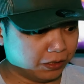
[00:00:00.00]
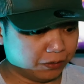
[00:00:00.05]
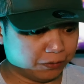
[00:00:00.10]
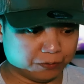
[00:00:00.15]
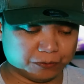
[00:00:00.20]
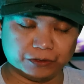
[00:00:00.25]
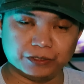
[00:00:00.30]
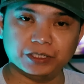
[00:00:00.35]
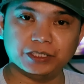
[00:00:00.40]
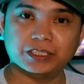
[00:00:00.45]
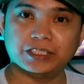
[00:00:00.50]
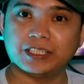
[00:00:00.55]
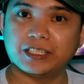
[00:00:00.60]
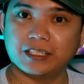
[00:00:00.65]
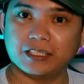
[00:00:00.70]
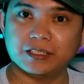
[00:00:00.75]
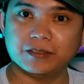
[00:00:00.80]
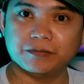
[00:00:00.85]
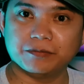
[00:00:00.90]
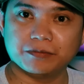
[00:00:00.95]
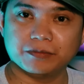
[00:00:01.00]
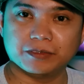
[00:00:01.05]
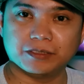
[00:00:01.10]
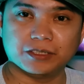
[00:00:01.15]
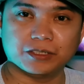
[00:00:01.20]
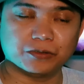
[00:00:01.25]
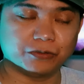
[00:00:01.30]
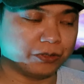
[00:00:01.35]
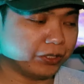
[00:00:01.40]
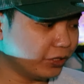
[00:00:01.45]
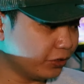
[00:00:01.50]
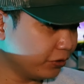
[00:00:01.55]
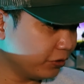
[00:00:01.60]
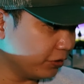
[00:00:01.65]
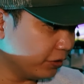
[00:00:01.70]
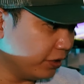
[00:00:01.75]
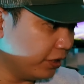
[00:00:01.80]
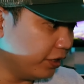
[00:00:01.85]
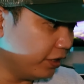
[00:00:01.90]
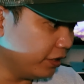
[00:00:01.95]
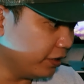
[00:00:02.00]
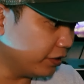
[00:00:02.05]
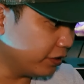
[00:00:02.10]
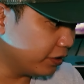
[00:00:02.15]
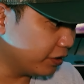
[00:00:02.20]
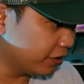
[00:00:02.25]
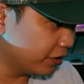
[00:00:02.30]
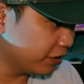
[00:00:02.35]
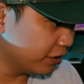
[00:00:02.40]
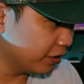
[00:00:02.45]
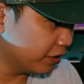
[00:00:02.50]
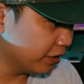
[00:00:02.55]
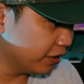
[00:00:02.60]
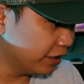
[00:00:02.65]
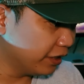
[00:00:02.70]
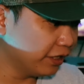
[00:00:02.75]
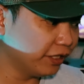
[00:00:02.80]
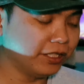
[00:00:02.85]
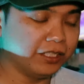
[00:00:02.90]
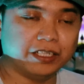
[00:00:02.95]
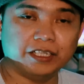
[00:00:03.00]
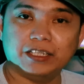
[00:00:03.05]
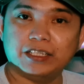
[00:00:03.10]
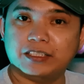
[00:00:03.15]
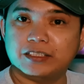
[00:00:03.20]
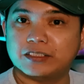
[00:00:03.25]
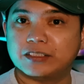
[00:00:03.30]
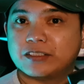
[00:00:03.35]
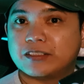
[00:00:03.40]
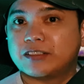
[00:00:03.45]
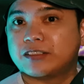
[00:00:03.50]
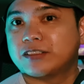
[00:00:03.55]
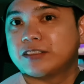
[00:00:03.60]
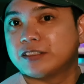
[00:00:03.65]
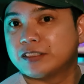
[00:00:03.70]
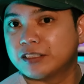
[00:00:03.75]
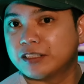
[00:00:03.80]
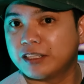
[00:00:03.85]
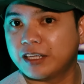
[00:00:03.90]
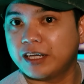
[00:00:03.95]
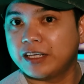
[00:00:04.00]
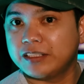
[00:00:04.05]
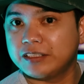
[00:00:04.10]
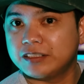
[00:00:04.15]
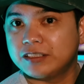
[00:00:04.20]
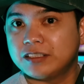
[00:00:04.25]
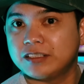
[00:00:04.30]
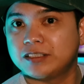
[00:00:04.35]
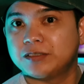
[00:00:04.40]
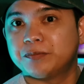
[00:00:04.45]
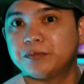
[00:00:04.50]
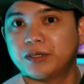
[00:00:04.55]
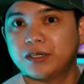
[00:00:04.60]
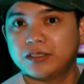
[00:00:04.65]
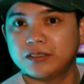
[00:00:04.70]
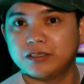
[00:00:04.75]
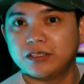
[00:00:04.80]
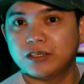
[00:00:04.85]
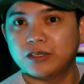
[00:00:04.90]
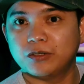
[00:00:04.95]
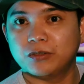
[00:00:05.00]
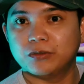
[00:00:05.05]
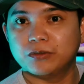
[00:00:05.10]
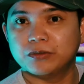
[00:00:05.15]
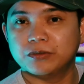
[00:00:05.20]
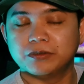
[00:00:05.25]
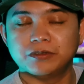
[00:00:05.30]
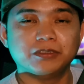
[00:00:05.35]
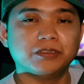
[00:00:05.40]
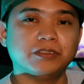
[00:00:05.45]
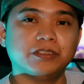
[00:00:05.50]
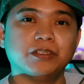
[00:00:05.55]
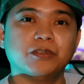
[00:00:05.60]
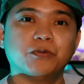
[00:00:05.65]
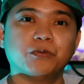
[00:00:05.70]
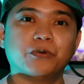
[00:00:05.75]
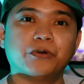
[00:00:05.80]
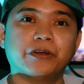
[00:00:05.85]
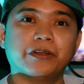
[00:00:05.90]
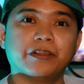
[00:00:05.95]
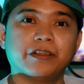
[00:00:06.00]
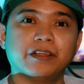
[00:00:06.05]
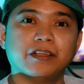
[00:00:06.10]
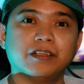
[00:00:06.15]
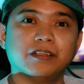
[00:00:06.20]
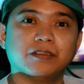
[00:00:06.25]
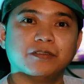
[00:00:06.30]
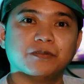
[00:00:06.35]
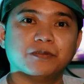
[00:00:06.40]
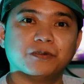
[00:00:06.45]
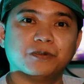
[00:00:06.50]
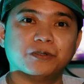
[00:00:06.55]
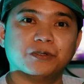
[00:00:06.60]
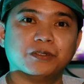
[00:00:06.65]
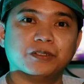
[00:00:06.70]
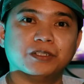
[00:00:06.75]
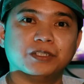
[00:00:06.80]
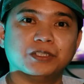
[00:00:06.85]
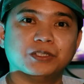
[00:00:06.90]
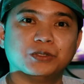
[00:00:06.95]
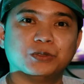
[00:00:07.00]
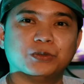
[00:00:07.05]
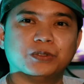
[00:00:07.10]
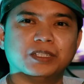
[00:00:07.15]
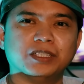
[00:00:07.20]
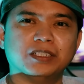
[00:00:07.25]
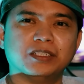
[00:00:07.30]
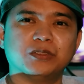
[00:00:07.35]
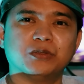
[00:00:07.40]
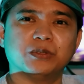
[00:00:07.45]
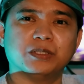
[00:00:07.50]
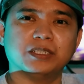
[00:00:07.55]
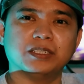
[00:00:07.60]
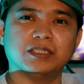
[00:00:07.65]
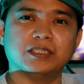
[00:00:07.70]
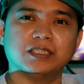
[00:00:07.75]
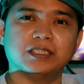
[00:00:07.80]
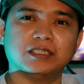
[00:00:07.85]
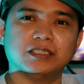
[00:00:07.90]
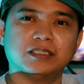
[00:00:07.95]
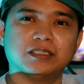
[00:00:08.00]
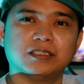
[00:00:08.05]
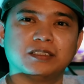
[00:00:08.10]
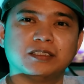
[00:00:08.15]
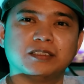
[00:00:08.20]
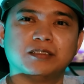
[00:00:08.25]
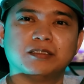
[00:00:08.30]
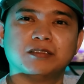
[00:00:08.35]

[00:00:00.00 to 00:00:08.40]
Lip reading: for this time, the question is Line 6 Pod Go still worth it for 2026?